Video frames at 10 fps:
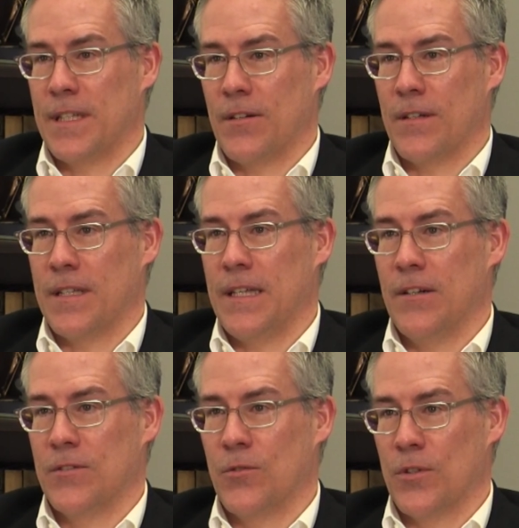that are
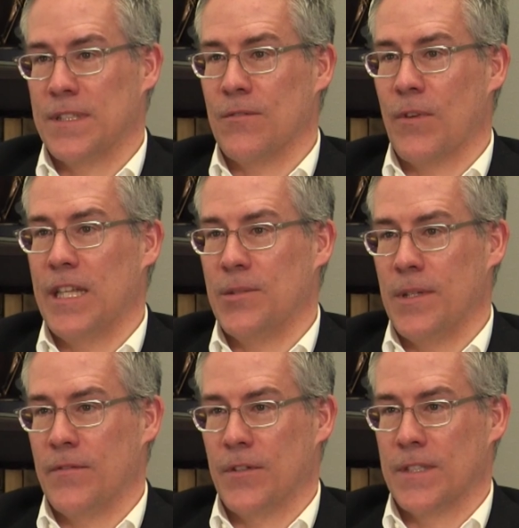geared towards
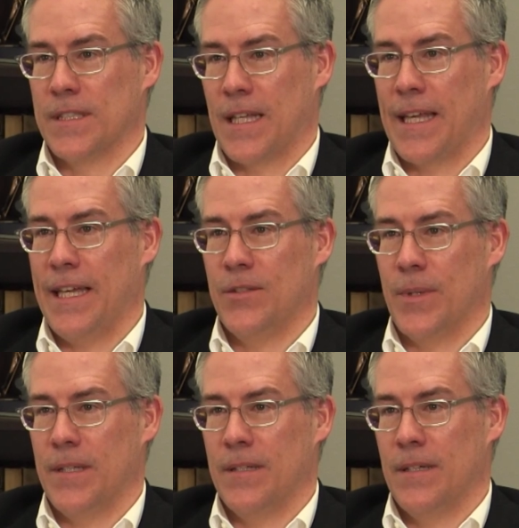enragement versus engagement. Yes,